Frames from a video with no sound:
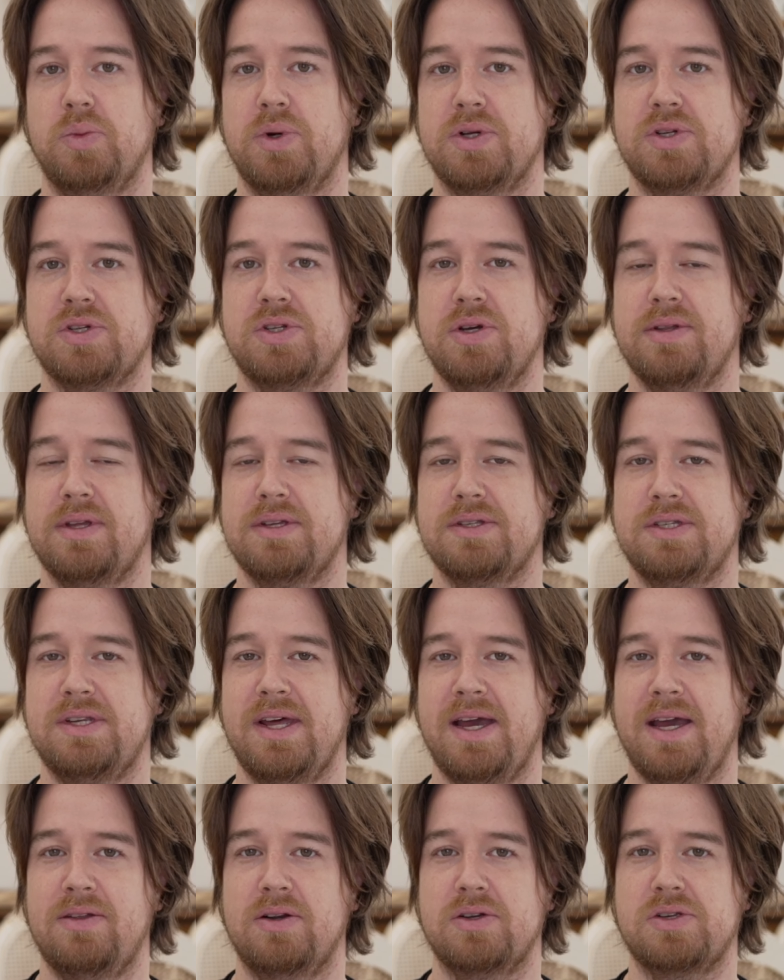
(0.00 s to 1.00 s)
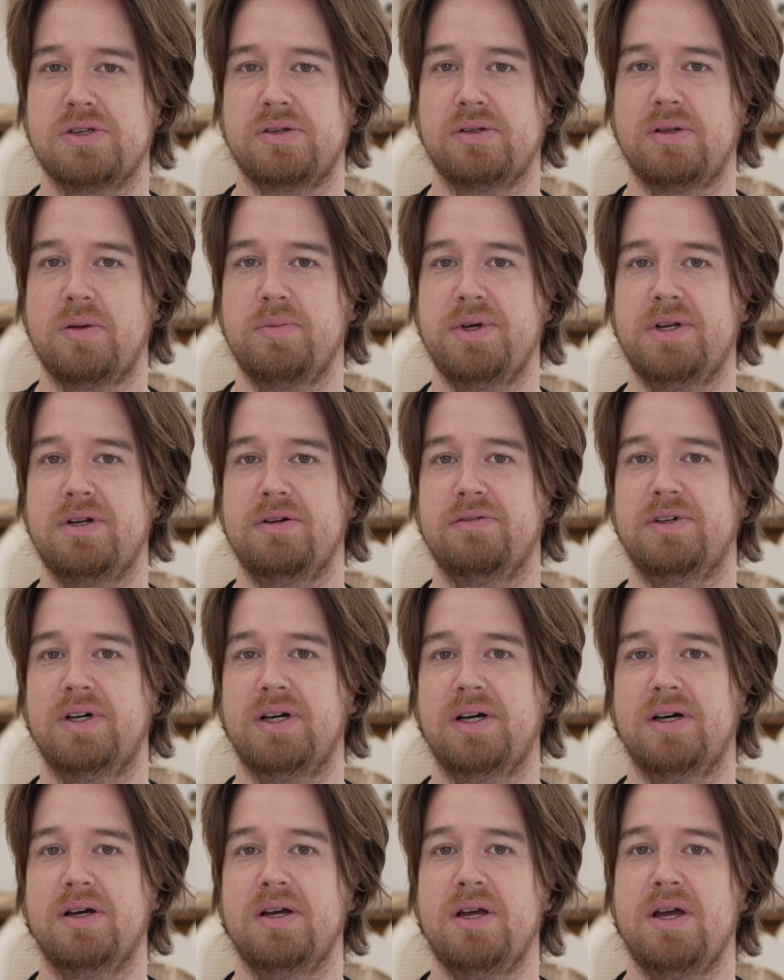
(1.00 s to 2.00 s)
which to this day, there's still a bit of
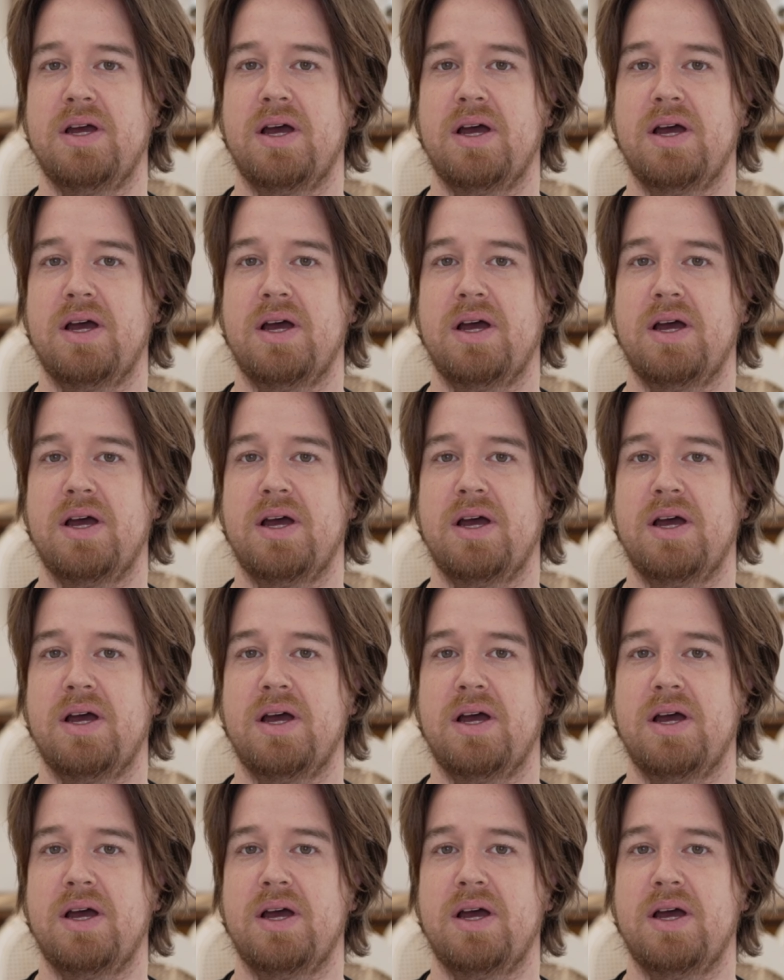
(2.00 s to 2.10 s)
a